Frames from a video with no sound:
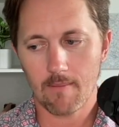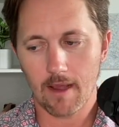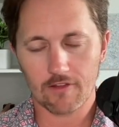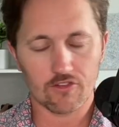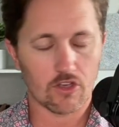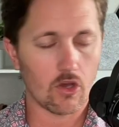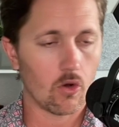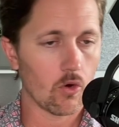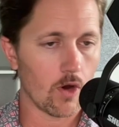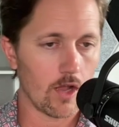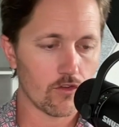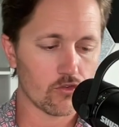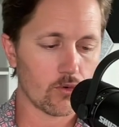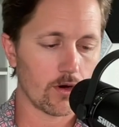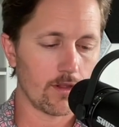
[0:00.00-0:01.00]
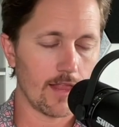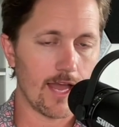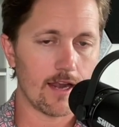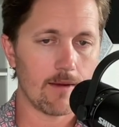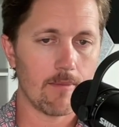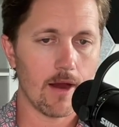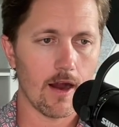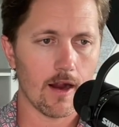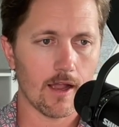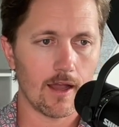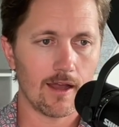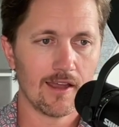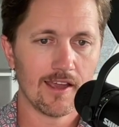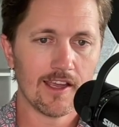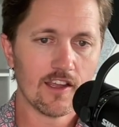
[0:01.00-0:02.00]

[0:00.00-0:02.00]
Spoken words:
Mexico or elsewhere in Latin America.